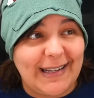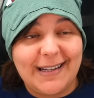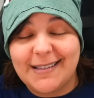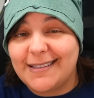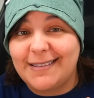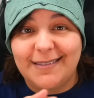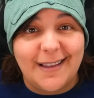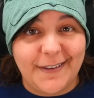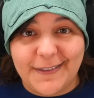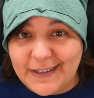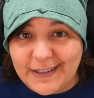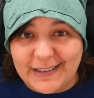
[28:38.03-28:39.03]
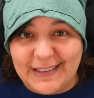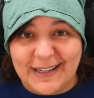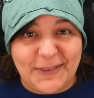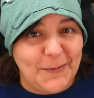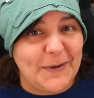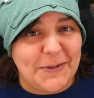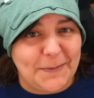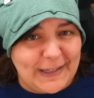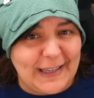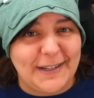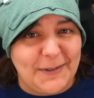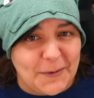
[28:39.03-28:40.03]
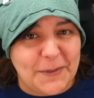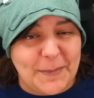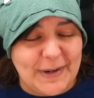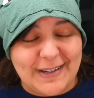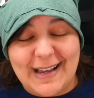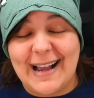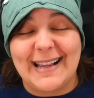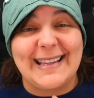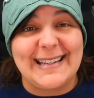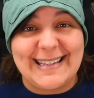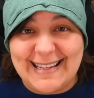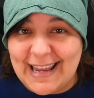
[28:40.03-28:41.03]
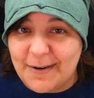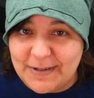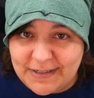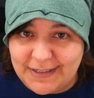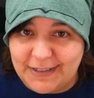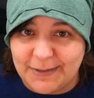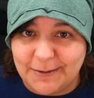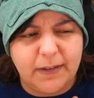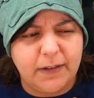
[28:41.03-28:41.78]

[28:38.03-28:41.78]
It is nothing like the ones we get in North America, I can guarantee you.